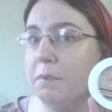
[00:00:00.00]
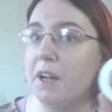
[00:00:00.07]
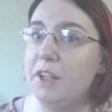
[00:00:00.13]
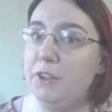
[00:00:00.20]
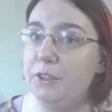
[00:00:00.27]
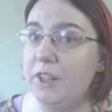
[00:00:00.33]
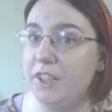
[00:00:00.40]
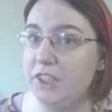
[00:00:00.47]
Or
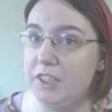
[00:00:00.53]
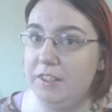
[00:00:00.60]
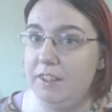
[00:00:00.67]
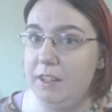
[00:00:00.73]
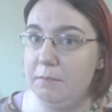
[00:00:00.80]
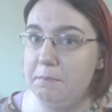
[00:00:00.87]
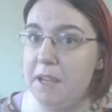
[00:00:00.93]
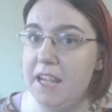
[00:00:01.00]
do I just
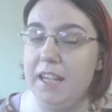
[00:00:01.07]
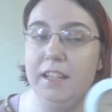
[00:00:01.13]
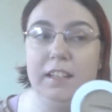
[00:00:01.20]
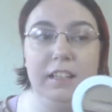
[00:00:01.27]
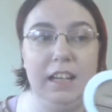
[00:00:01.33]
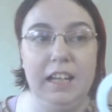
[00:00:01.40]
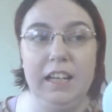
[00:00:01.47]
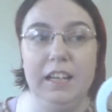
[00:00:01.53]
hit
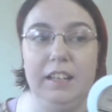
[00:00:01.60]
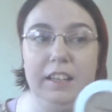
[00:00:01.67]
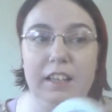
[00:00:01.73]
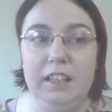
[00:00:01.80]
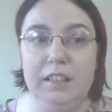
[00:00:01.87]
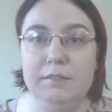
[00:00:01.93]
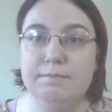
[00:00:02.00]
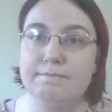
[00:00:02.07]
pan and
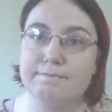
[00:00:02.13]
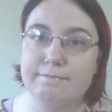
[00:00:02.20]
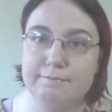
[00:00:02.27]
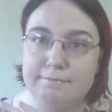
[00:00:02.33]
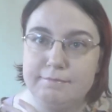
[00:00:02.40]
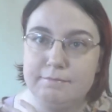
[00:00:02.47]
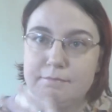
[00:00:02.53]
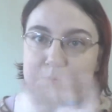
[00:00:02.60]
then
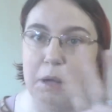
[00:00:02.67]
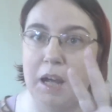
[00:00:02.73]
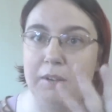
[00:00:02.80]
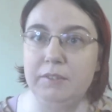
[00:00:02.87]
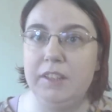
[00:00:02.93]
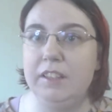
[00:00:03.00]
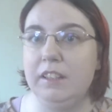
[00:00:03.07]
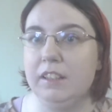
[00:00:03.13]

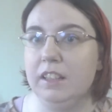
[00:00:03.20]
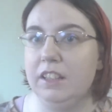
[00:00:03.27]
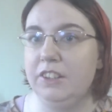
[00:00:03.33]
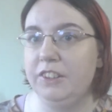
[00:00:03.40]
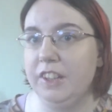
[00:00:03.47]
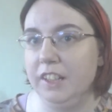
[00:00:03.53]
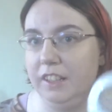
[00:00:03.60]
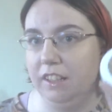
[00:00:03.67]
probably
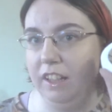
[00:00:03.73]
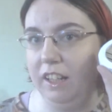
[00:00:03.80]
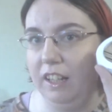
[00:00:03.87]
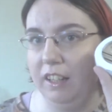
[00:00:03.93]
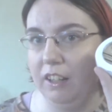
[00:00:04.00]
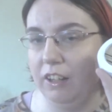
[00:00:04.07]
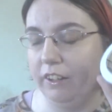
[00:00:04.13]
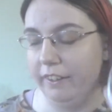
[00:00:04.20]
declutter it
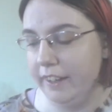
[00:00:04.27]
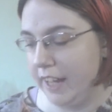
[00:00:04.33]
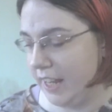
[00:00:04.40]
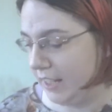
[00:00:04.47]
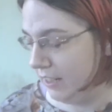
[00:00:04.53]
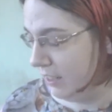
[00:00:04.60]
and all that?